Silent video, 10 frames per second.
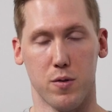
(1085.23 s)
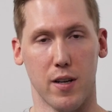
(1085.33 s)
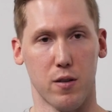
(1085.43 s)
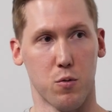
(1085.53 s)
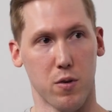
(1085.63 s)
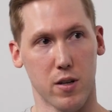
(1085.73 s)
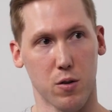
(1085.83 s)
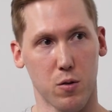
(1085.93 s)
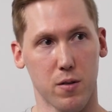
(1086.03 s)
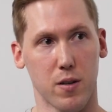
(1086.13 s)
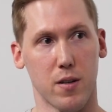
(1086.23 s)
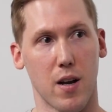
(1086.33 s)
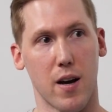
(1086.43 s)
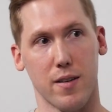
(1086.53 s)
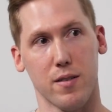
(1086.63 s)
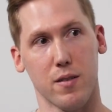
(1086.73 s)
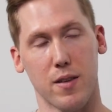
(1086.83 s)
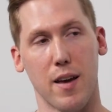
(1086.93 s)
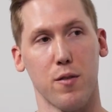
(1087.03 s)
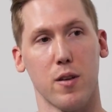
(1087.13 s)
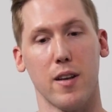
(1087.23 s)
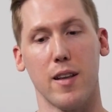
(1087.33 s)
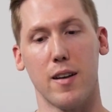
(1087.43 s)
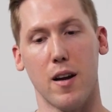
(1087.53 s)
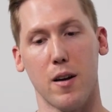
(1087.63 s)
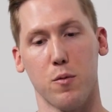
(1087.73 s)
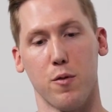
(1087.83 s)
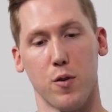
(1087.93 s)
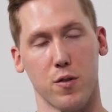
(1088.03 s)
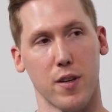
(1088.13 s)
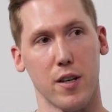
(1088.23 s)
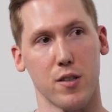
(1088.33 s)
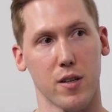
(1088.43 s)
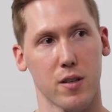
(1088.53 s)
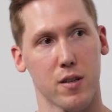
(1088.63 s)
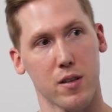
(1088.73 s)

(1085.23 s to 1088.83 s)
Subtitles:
say a 20-year-old, they did not reverse aging.